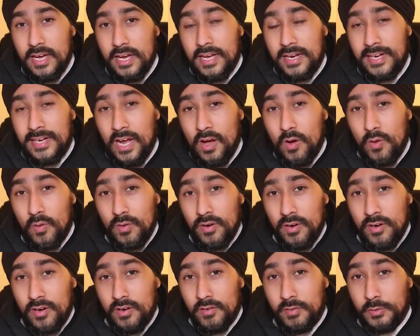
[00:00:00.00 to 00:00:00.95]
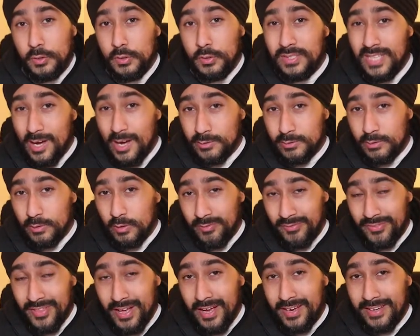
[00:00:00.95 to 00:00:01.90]
Now, 2,000 of
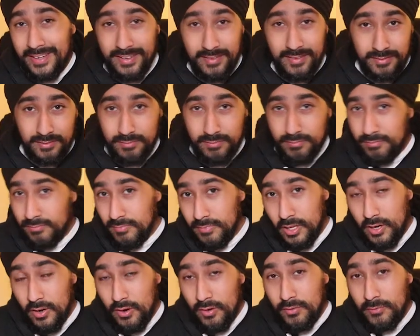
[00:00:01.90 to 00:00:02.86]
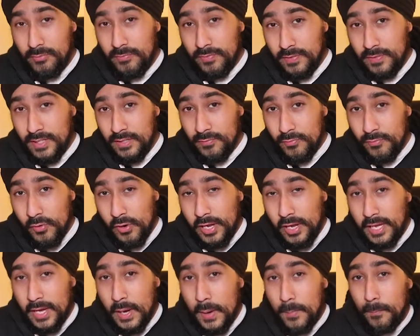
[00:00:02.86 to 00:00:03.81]
that is, fee
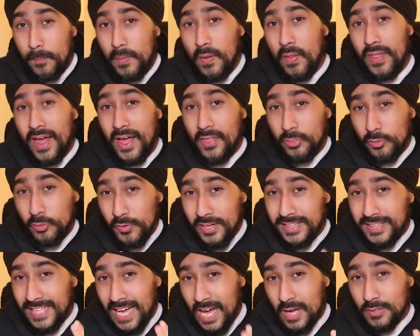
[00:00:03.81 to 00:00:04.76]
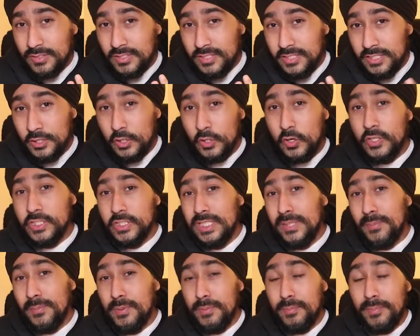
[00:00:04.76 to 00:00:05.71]
free, but that 3,000 you're going to
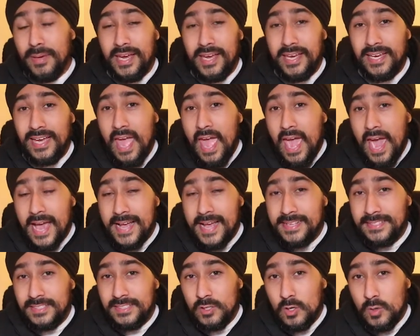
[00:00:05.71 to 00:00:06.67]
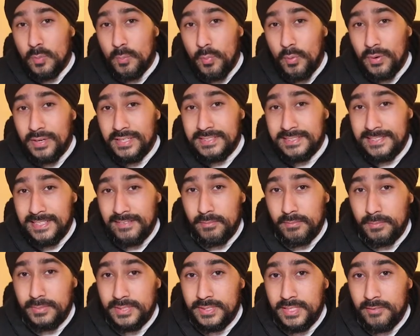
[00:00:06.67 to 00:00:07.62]
be paying a
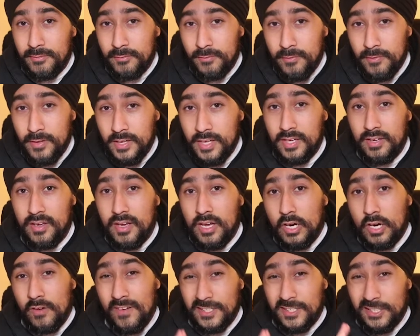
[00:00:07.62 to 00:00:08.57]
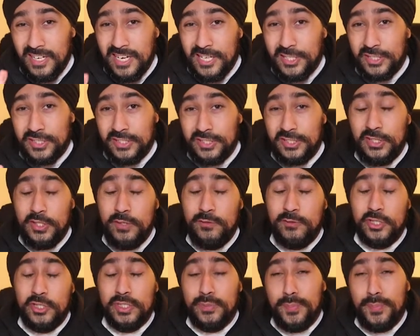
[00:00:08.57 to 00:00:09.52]
0.7% fee. Congratulations, you
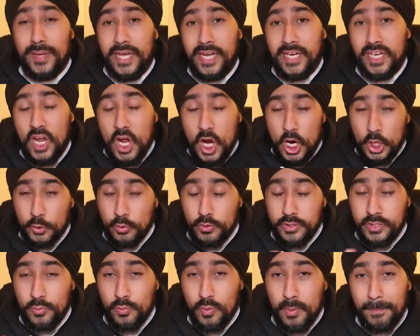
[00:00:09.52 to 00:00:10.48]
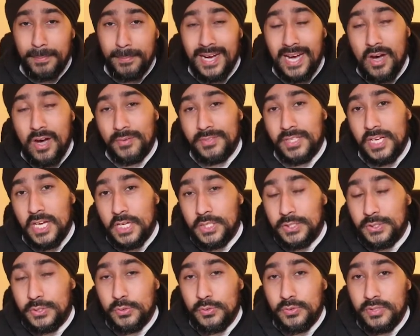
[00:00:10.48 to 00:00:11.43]
just paid £21
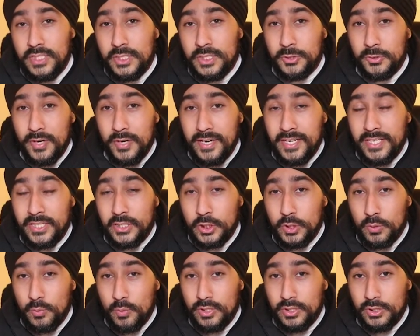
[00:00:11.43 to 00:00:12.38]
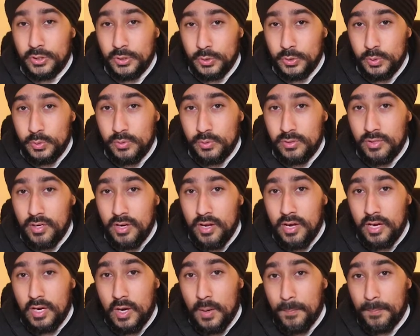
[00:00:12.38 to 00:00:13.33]
to the Trading212
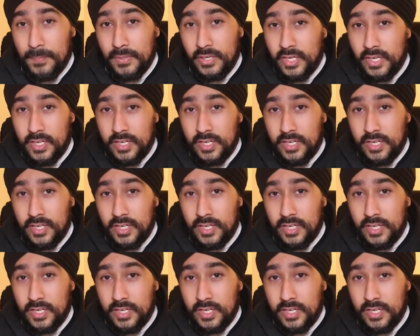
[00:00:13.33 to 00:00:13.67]
company.